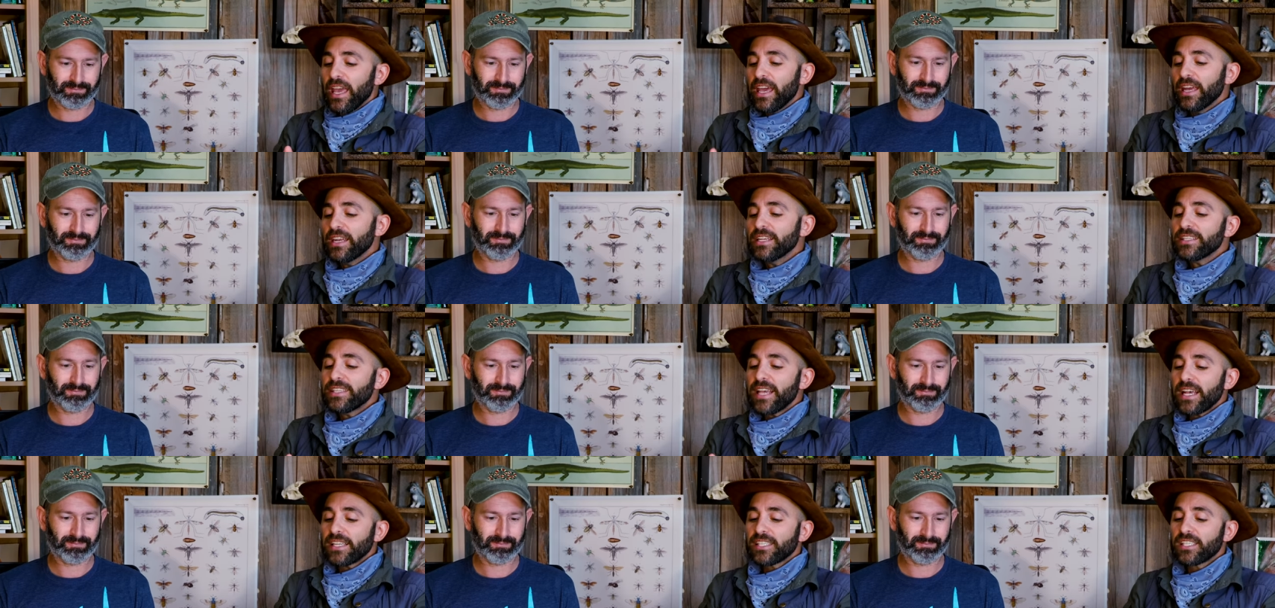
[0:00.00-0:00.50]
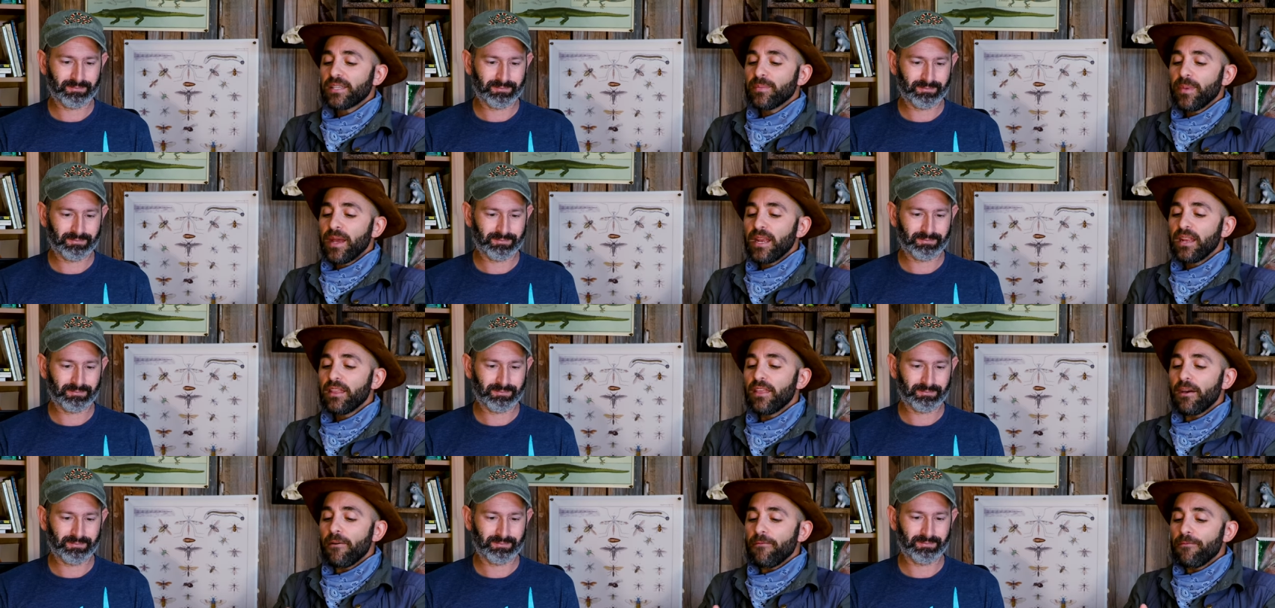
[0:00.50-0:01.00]
Speaker 1: It is
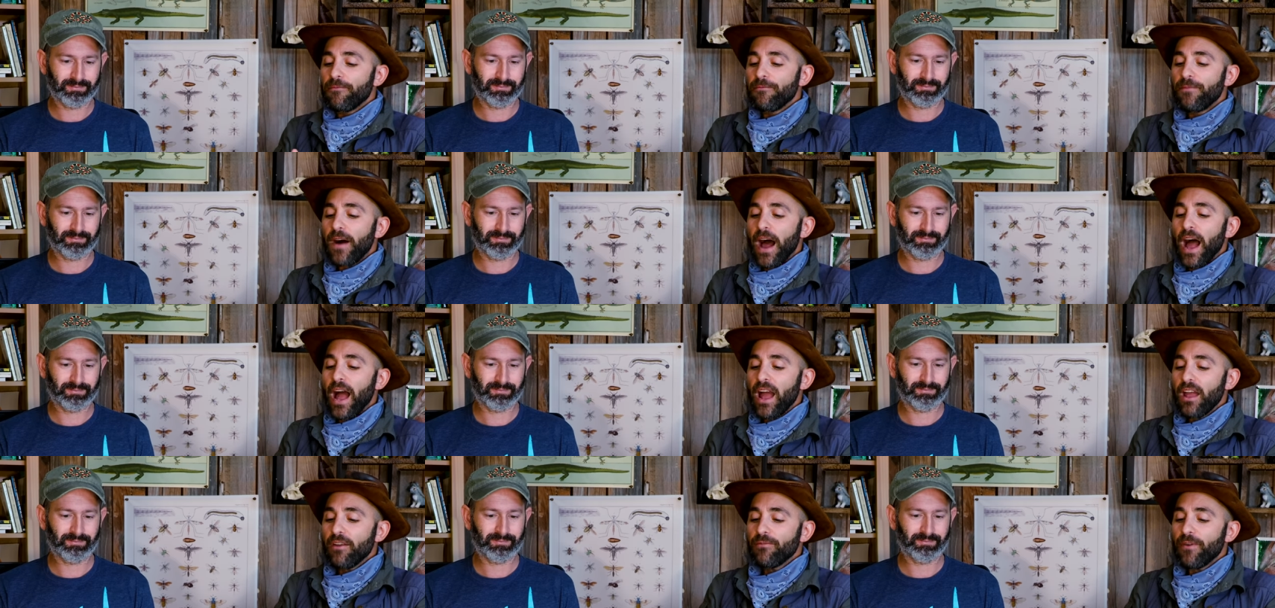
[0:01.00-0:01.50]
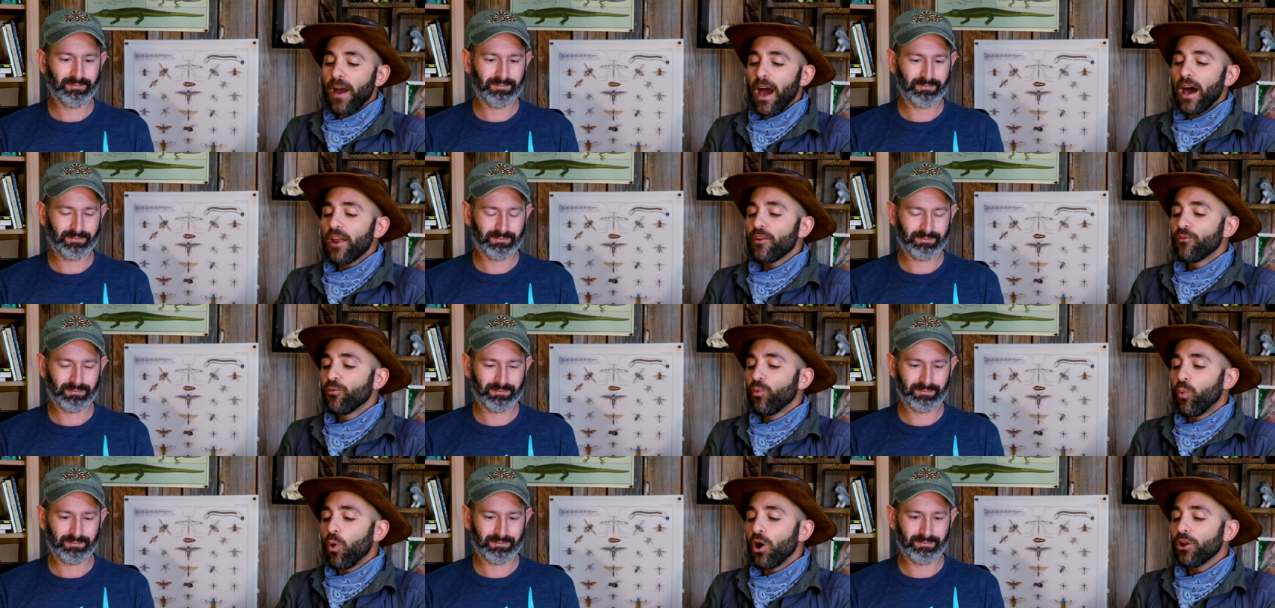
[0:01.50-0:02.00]
estimated that 5
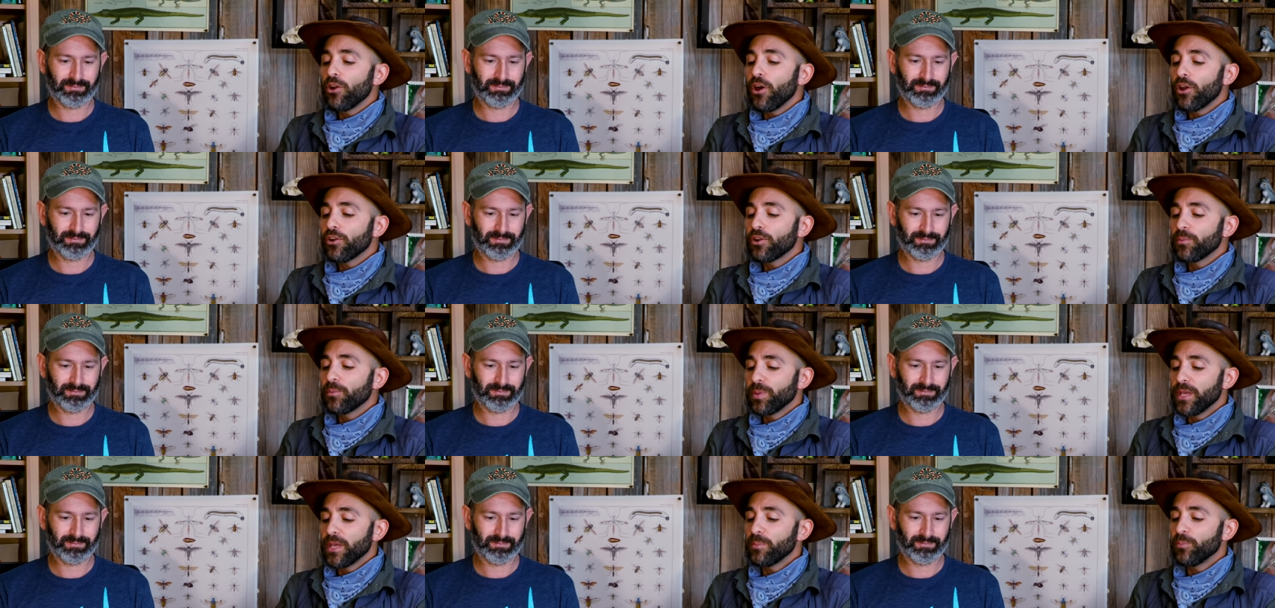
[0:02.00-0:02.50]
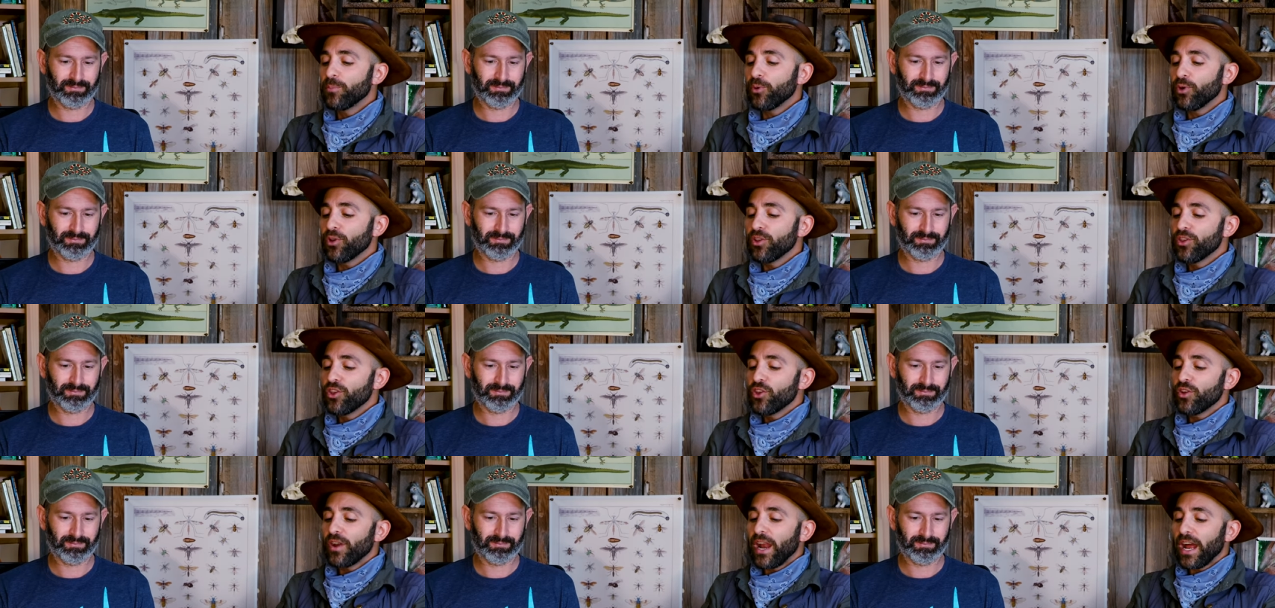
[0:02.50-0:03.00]
out of 100
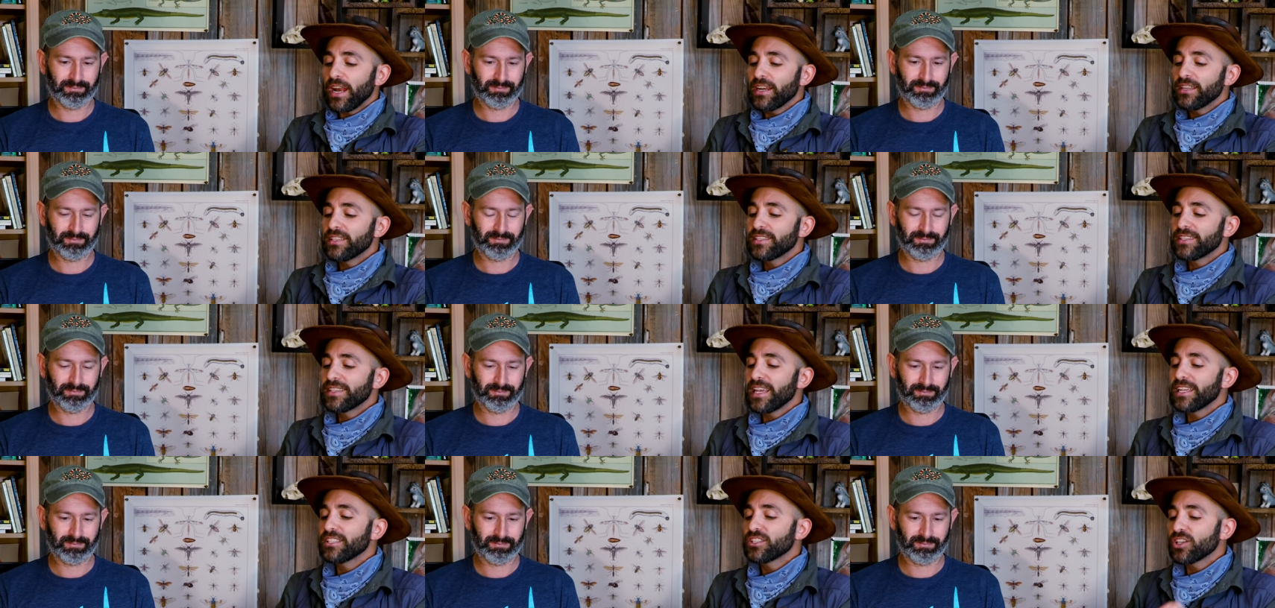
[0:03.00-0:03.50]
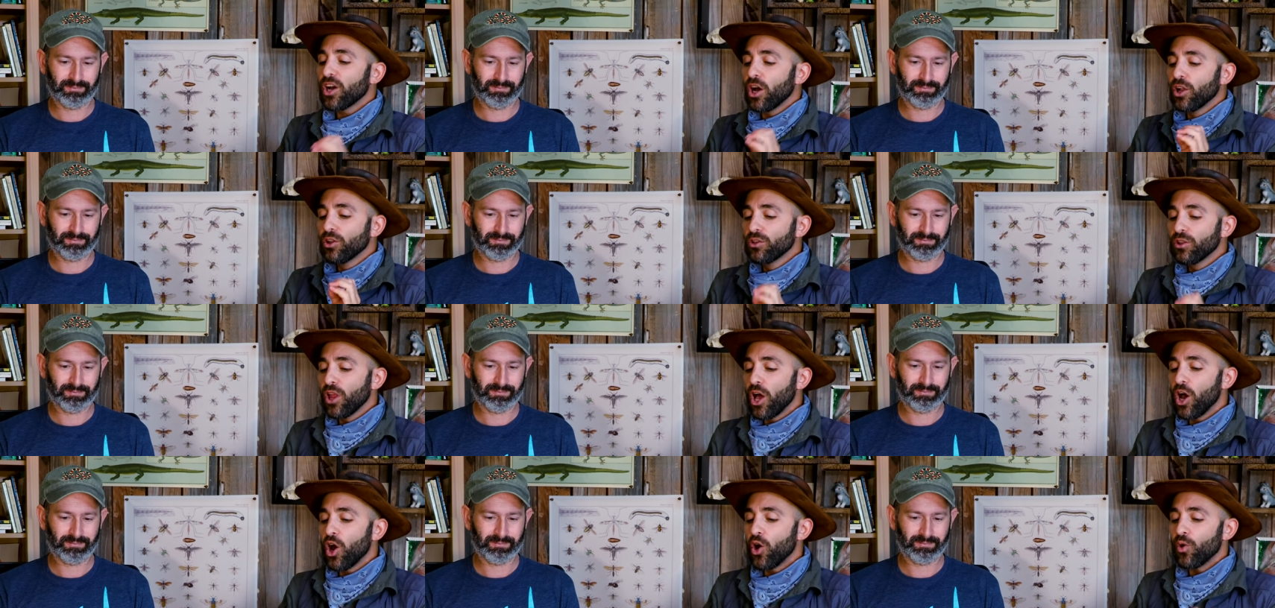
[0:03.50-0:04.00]
people in the United States
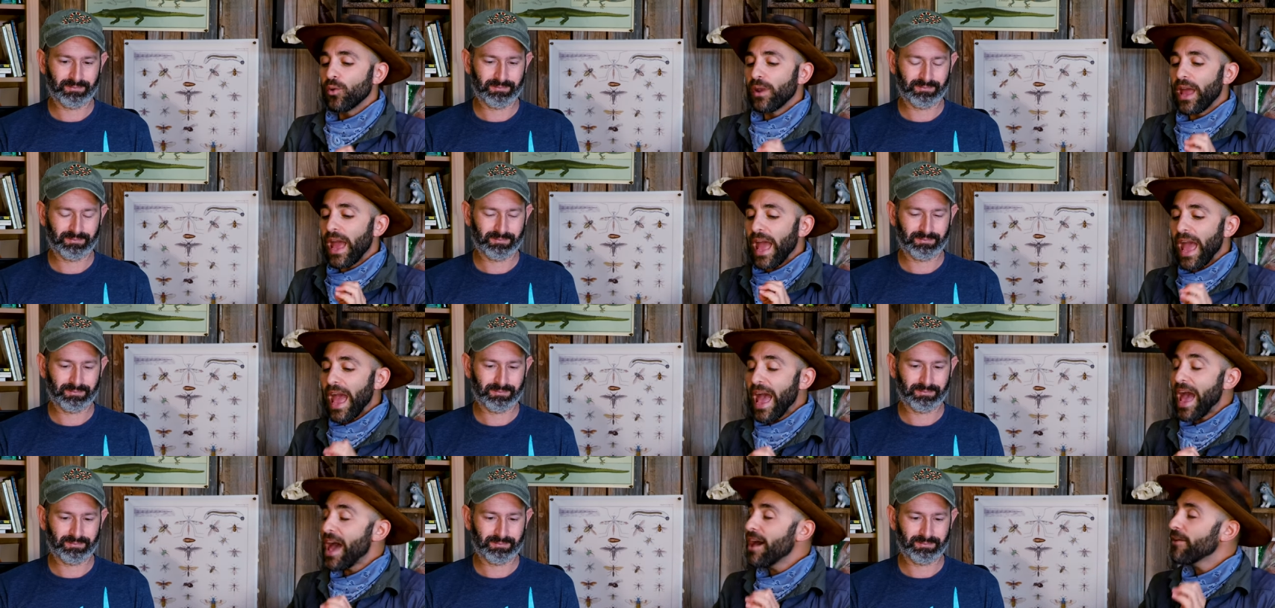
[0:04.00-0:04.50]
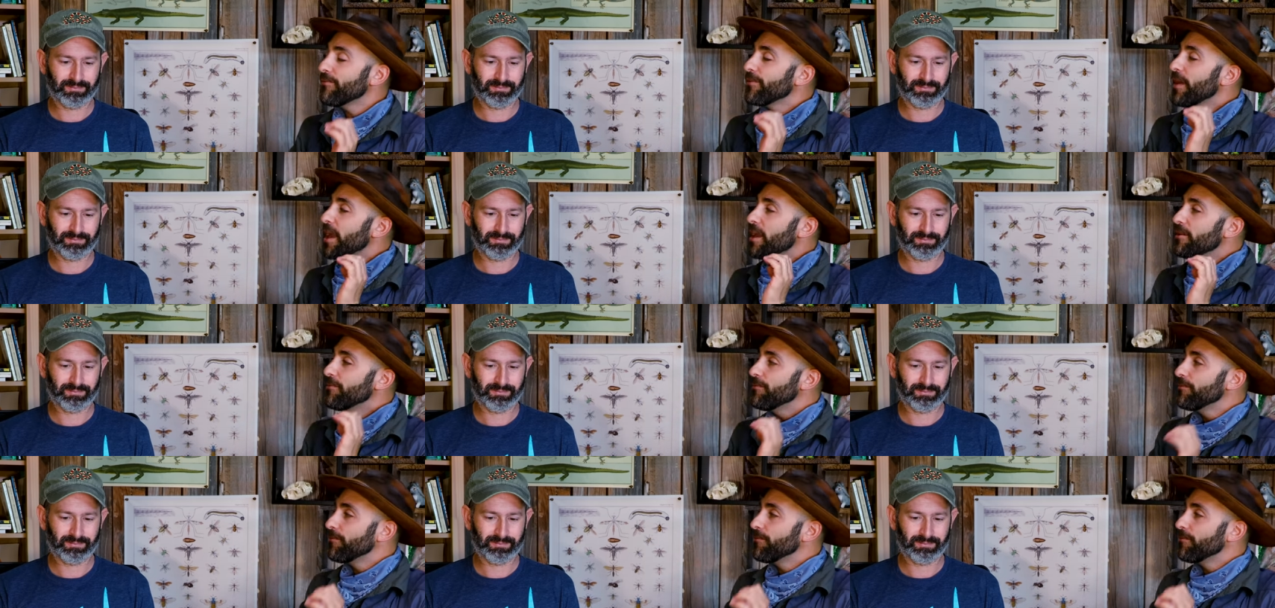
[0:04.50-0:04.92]
alone have a